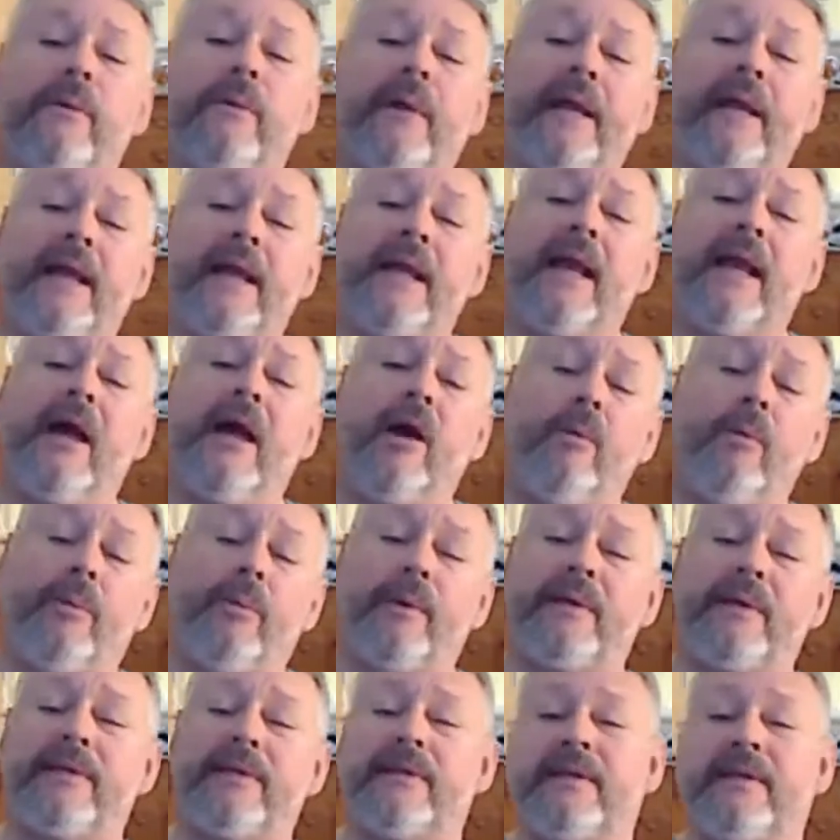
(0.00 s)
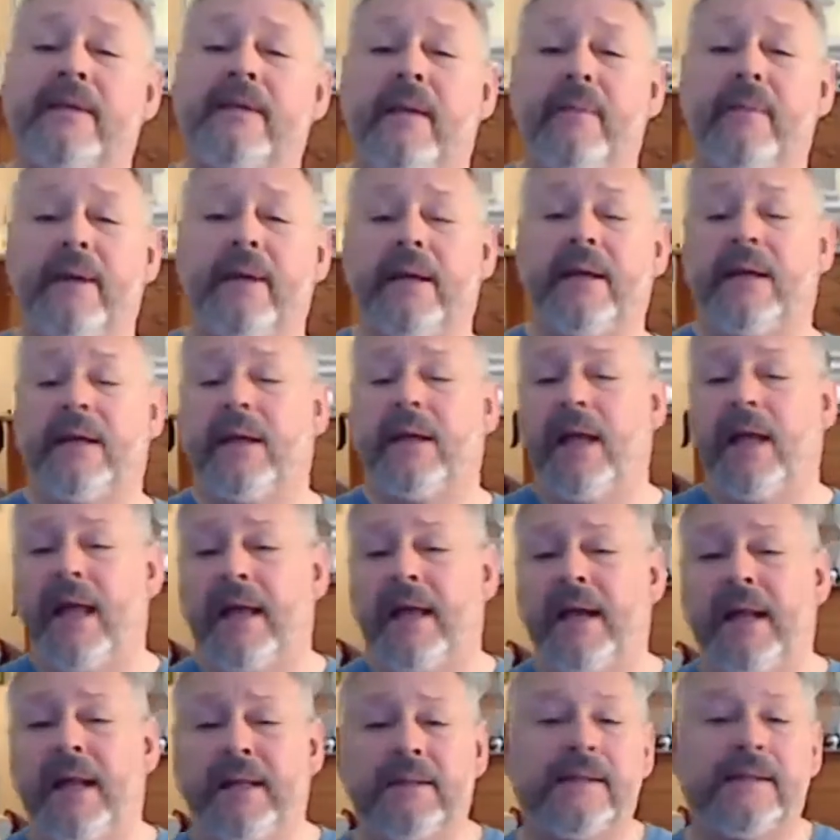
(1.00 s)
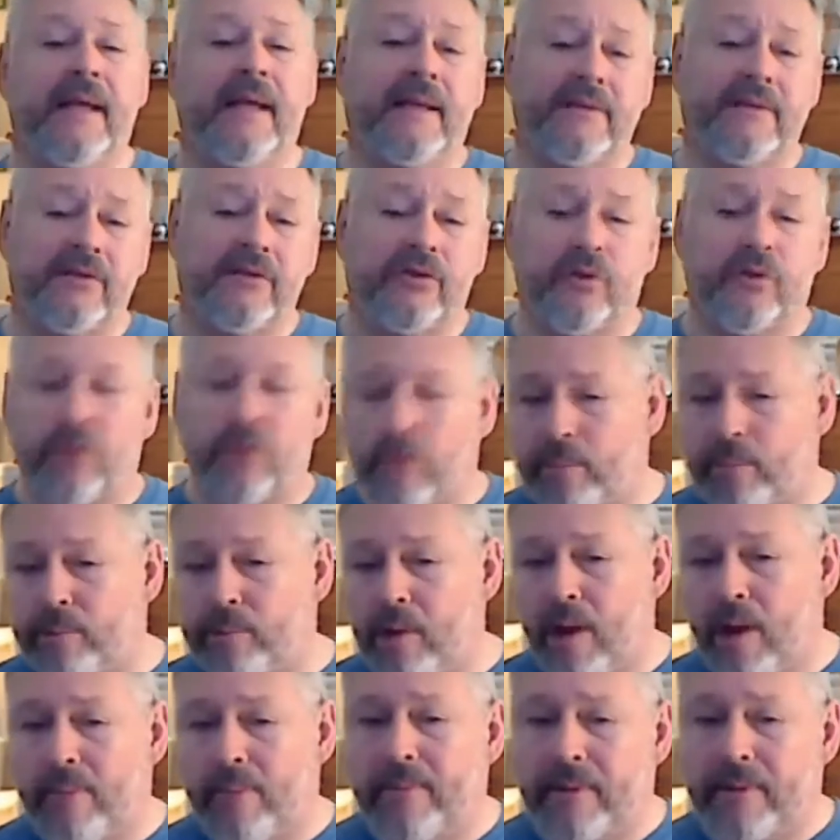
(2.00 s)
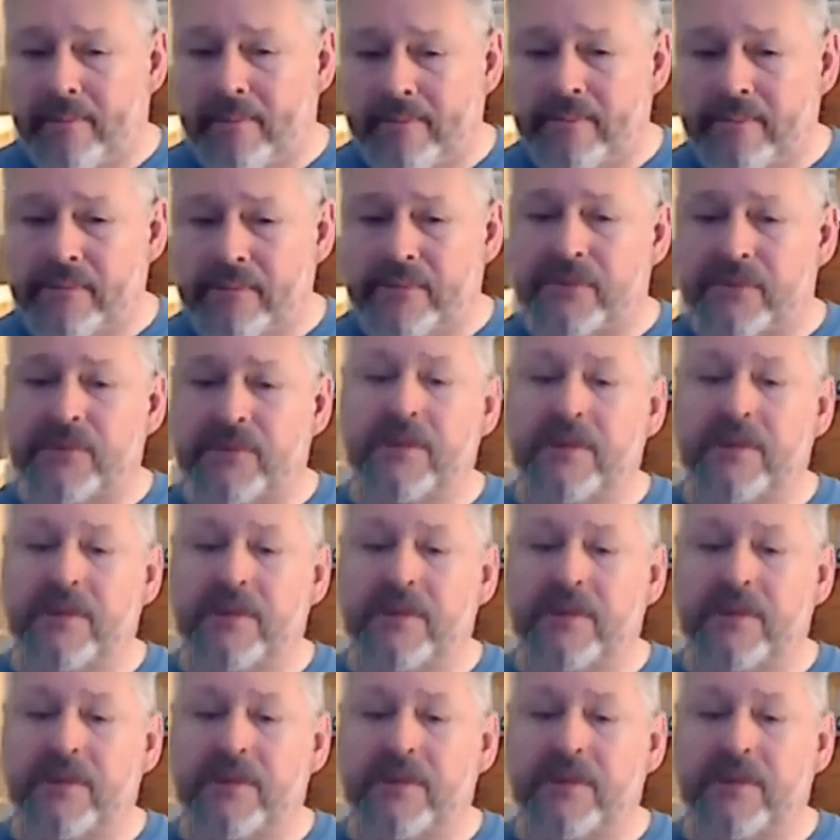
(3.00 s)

we can help with stomach and intestinal problems,